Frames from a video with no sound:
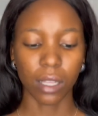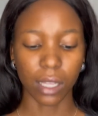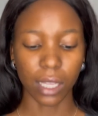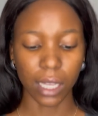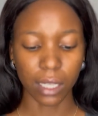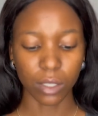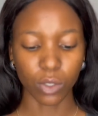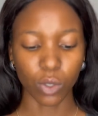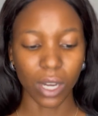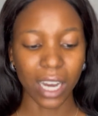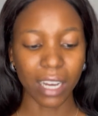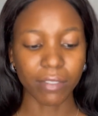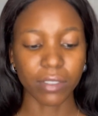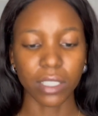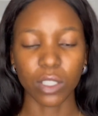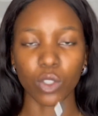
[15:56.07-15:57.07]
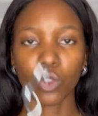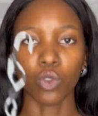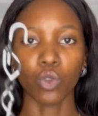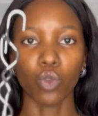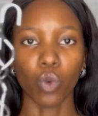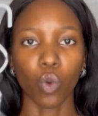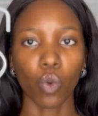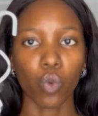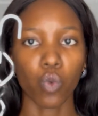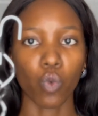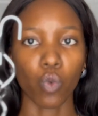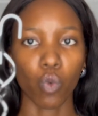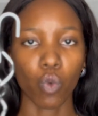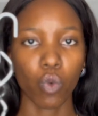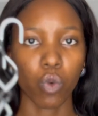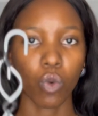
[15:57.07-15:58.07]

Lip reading: Then you have this dough hook